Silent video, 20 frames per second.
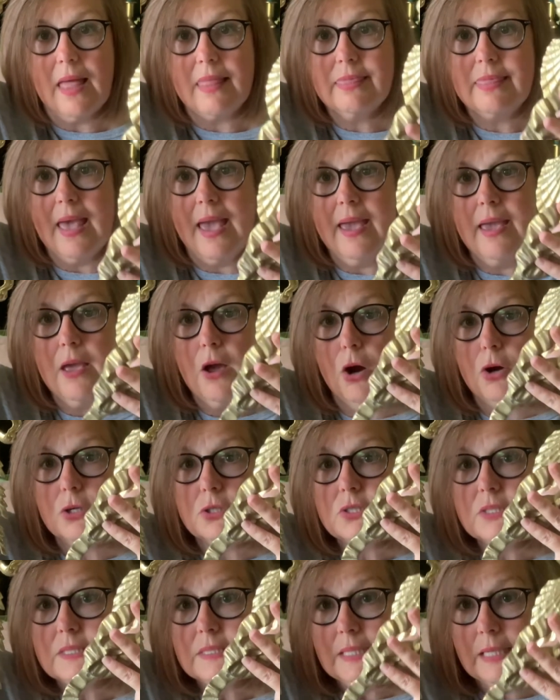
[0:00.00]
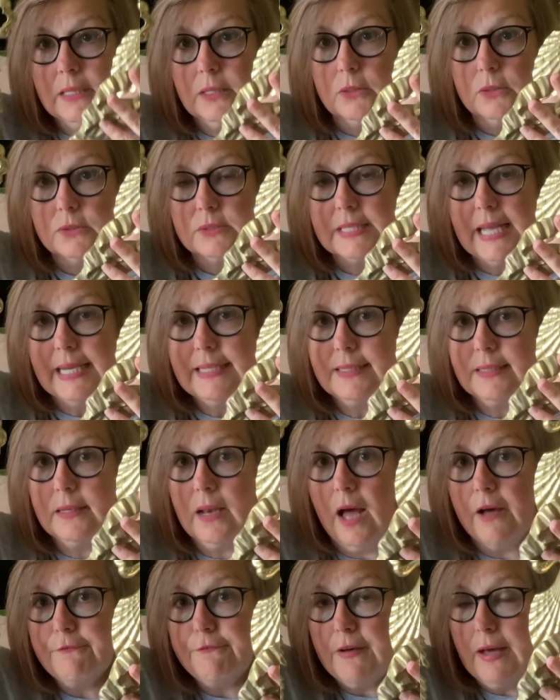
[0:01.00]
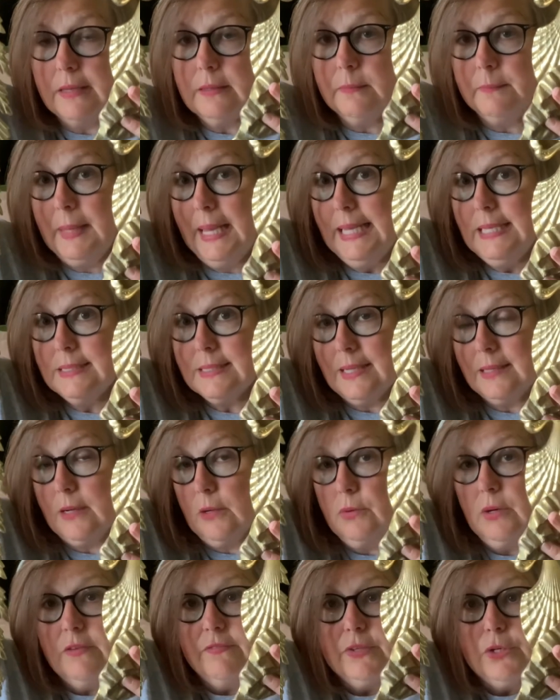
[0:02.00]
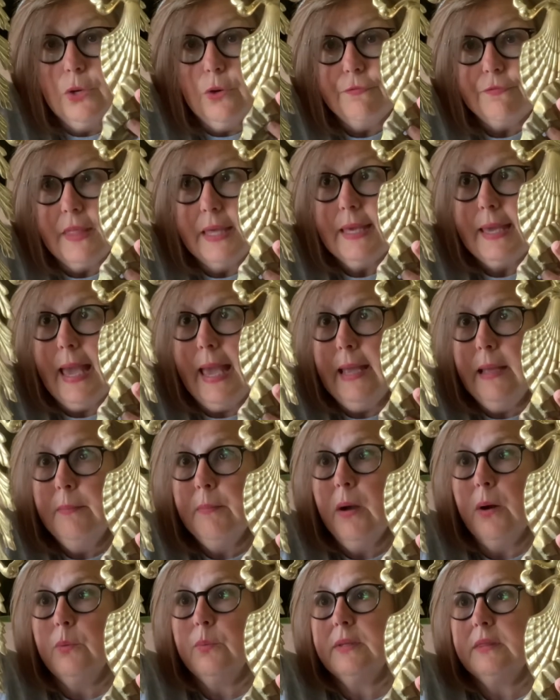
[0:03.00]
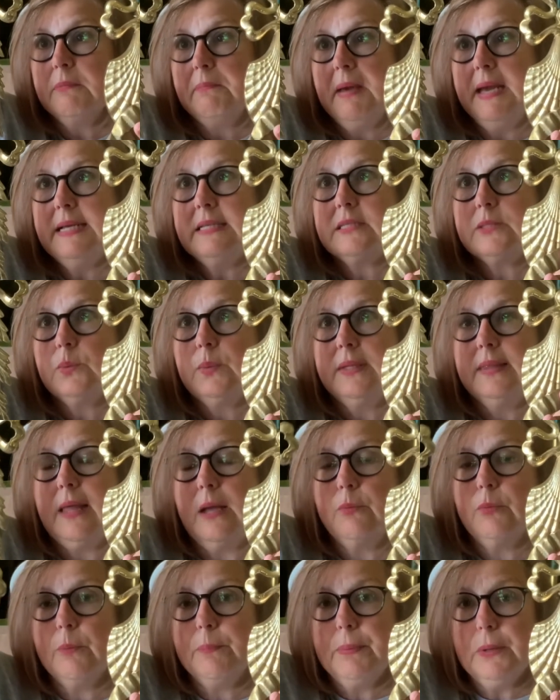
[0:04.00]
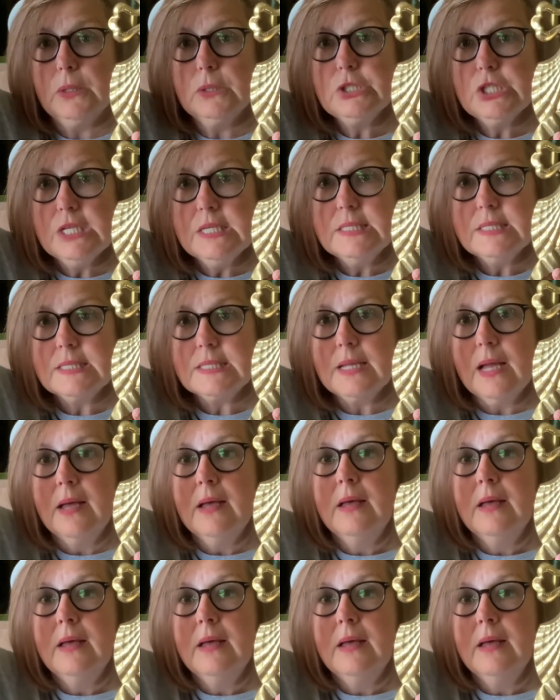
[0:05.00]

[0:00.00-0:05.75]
They are singles. I did not find mates. I don't even know if they came with mates when they were purchased.